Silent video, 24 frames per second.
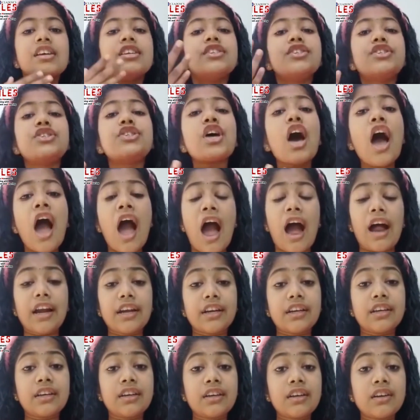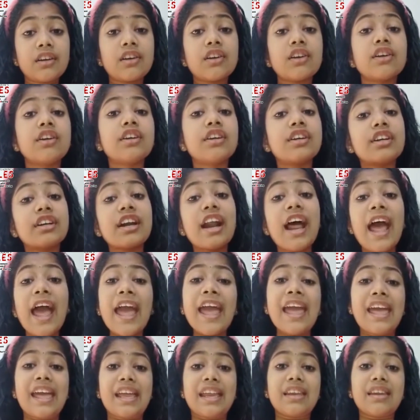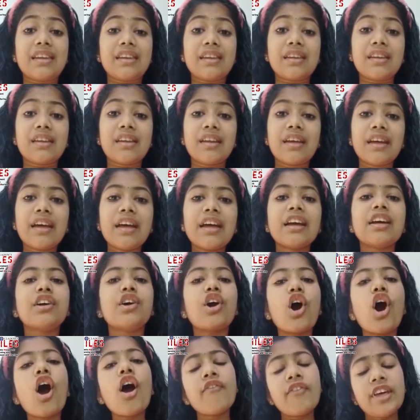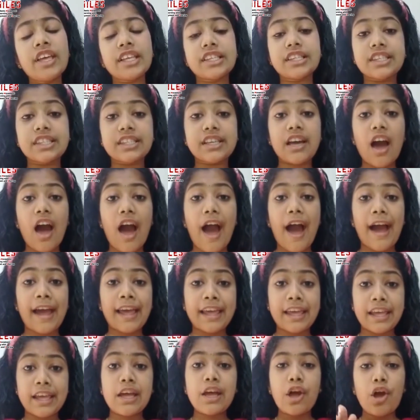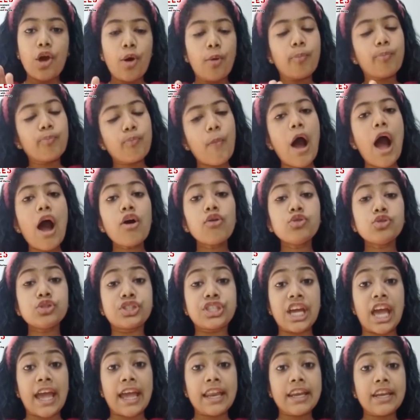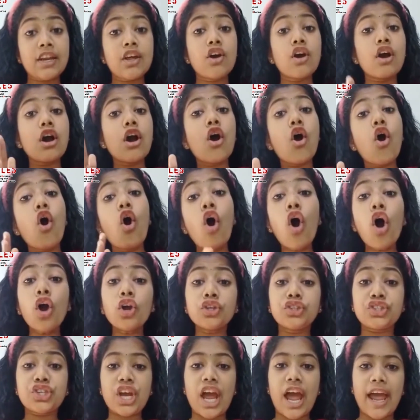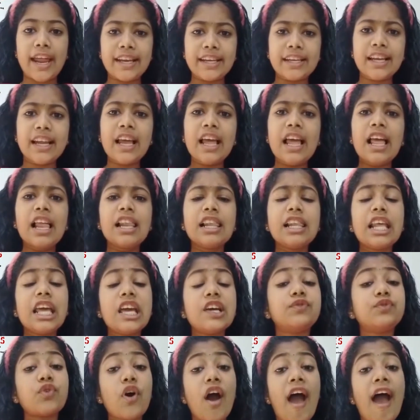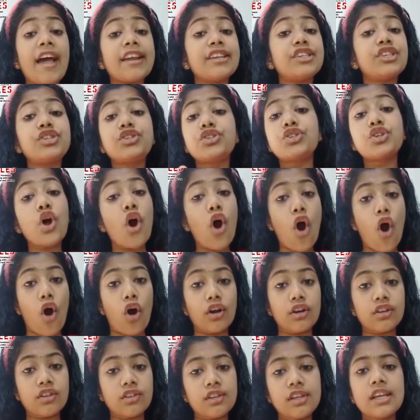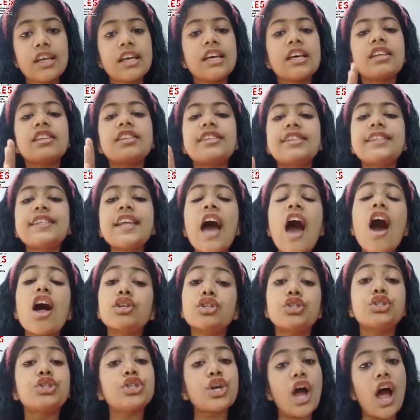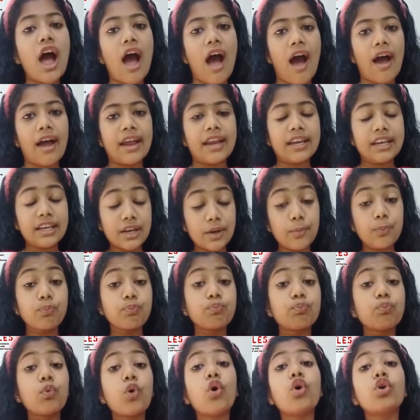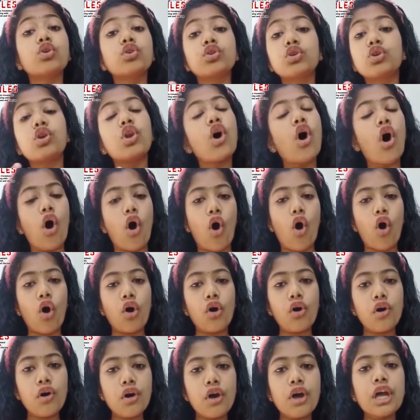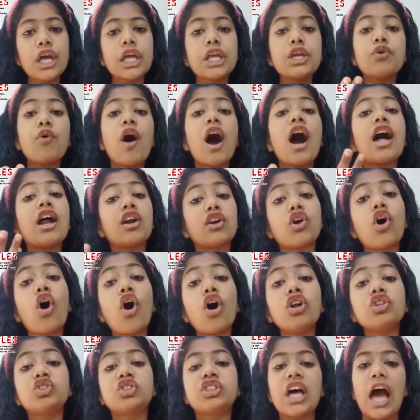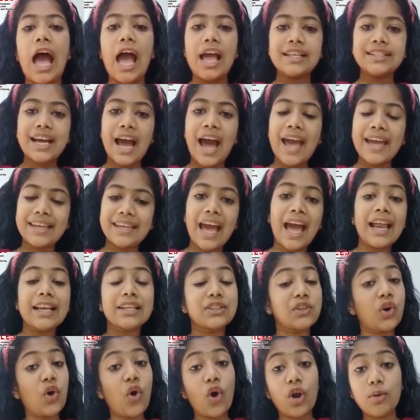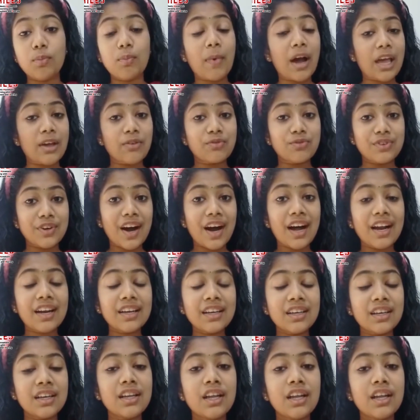Sun, rain, curving sky, mountain, ocean, leaf and stone, star shine, moon glow. You are all that I can call my one.